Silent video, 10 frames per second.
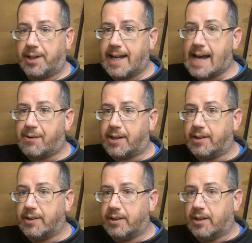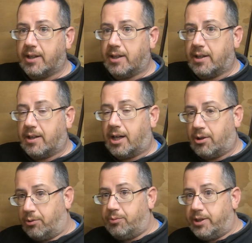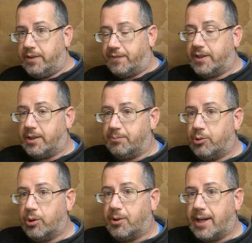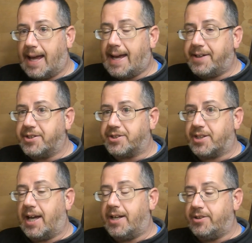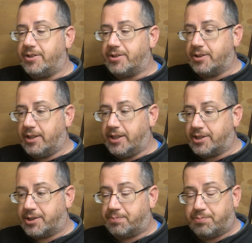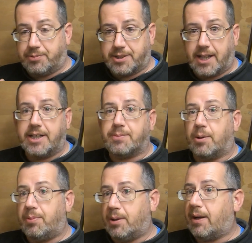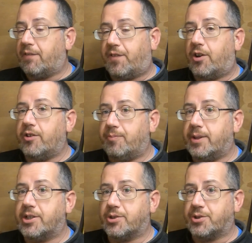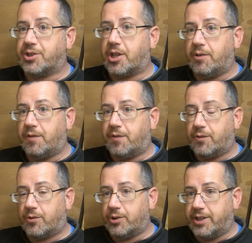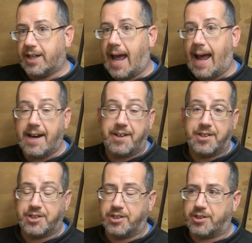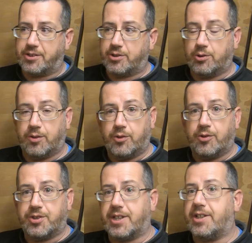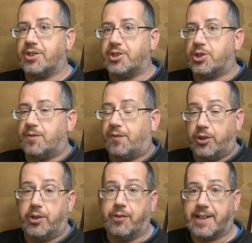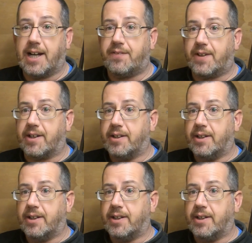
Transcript: an hour, I will really feel it more in my hands and it takes probably about five minutes or so for your hands to sort of all of a sudden fully recover.